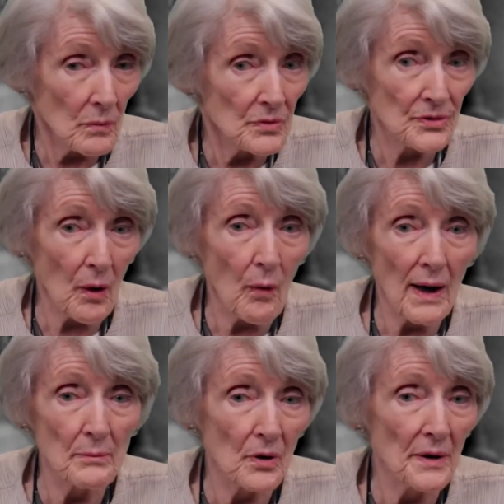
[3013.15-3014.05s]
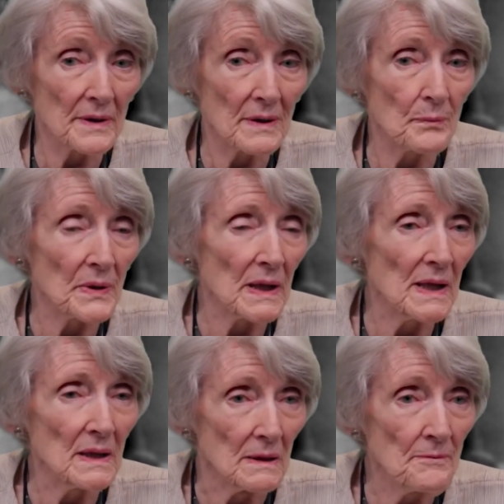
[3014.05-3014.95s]
so I brought it up
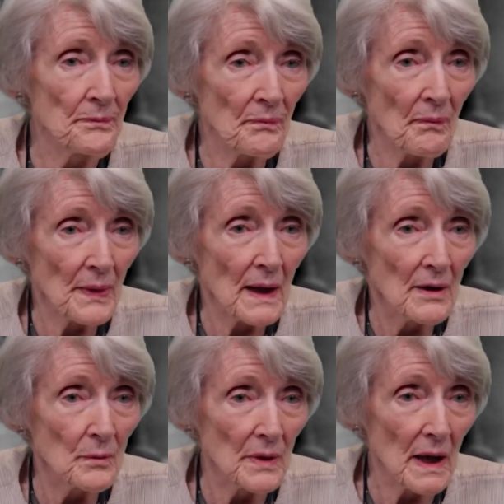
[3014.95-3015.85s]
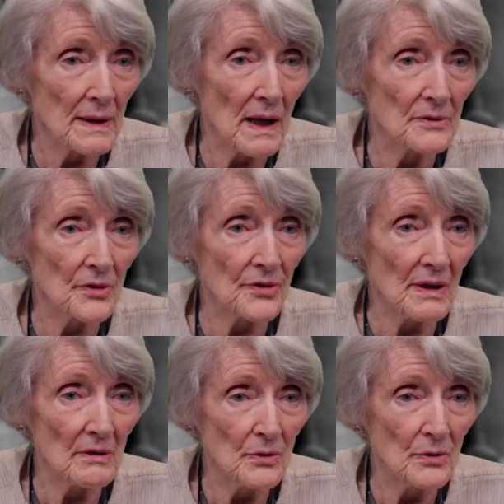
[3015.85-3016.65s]
again when I got to St.